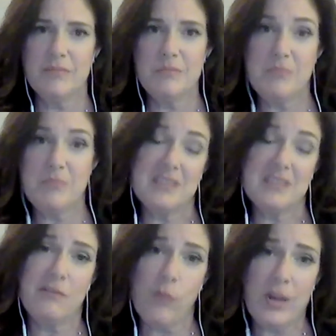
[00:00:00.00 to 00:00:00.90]
because
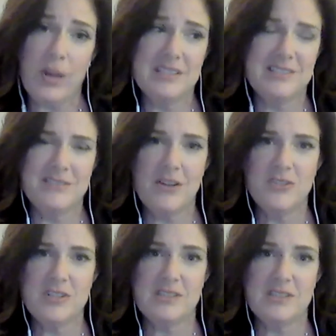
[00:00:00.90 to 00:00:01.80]
it avoids
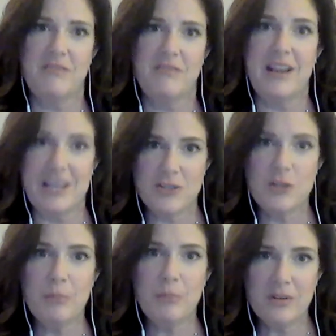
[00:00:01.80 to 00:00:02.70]
not just the
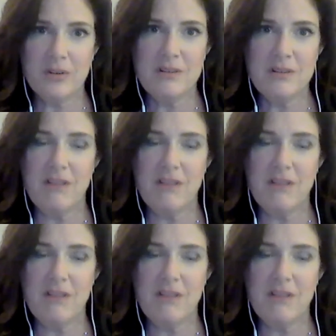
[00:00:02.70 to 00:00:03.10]
financial burden